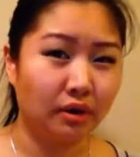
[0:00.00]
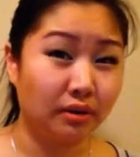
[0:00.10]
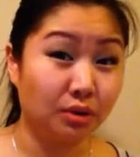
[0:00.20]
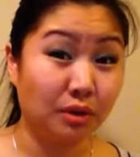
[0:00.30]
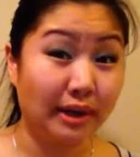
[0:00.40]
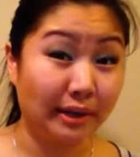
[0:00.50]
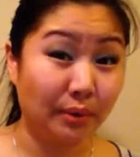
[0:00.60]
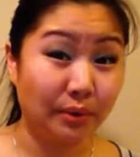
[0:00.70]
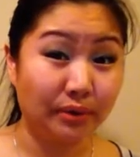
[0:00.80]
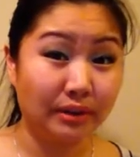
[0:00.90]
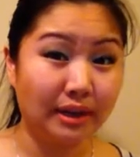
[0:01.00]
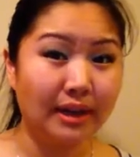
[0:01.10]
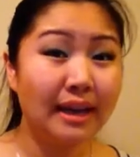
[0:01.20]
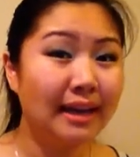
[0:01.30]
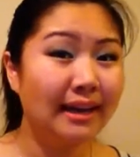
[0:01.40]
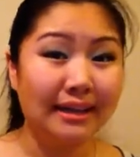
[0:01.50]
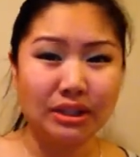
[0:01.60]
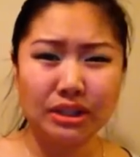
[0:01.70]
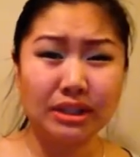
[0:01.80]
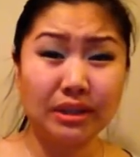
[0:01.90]
dry and oily, it's
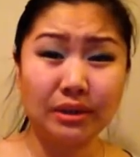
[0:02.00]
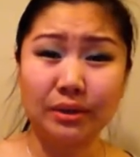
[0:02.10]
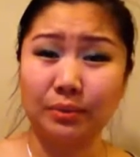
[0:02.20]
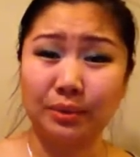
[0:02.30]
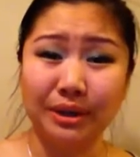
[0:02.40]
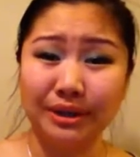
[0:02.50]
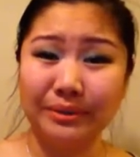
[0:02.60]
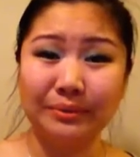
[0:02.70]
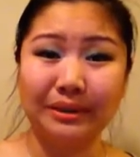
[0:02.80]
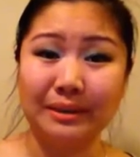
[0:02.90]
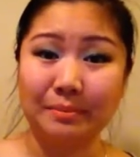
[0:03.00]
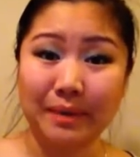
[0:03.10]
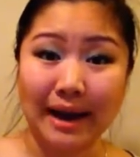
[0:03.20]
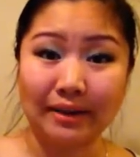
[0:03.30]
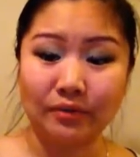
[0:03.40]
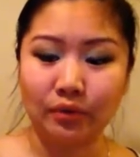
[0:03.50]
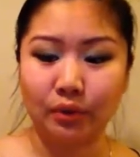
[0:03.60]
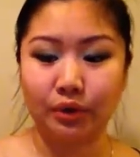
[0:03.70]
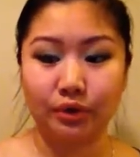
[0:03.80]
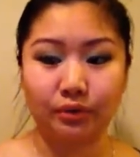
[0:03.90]
just gonna look really bad for
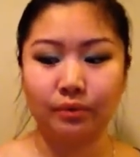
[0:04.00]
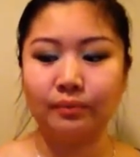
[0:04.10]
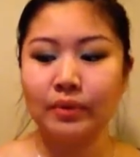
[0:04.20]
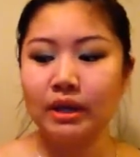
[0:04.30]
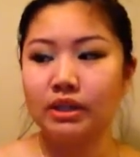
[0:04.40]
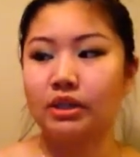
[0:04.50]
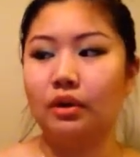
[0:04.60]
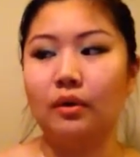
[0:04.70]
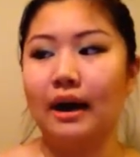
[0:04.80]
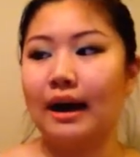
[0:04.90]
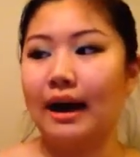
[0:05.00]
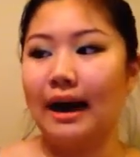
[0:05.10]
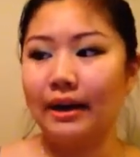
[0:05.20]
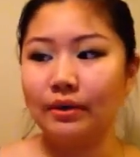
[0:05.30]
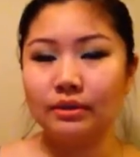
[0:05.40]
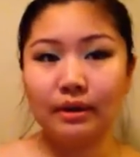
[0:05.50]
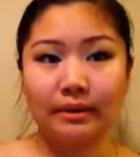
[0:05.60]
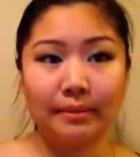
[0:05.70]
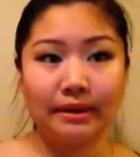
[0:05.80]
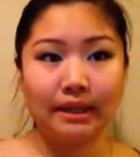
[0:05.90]
you. So I always
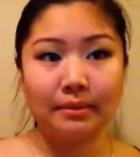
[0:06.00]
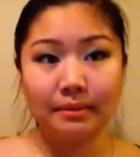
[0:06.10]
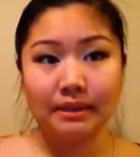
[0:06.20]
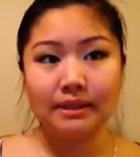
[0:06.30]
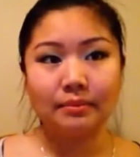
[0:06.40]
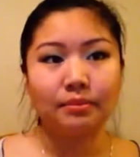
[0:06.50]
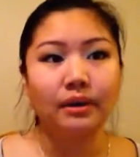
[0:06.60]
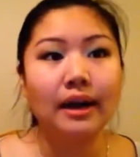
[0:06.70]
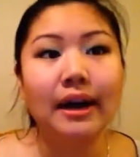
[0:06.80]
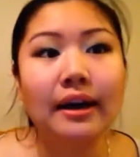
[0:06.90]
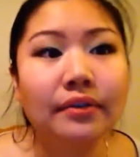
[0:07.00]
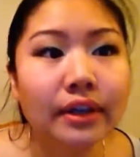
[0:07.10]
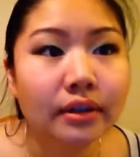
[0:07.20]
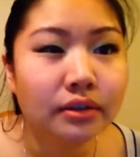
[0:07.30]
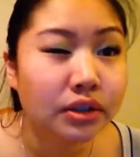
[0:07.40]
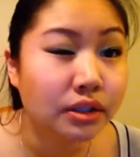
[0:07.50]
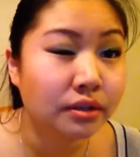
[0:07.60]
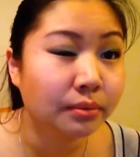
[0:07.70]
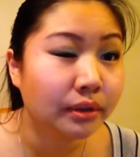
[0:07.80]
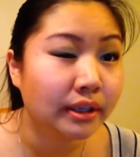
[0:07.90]
recommend keep it simple. I have like just a
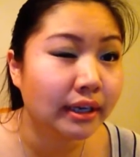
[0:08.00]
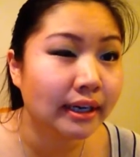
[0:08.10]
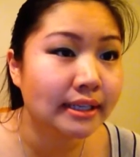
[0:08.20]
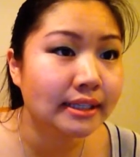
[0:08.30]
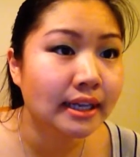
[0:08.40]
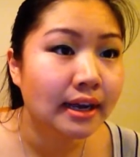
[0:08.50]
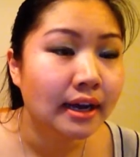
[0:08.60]
really nice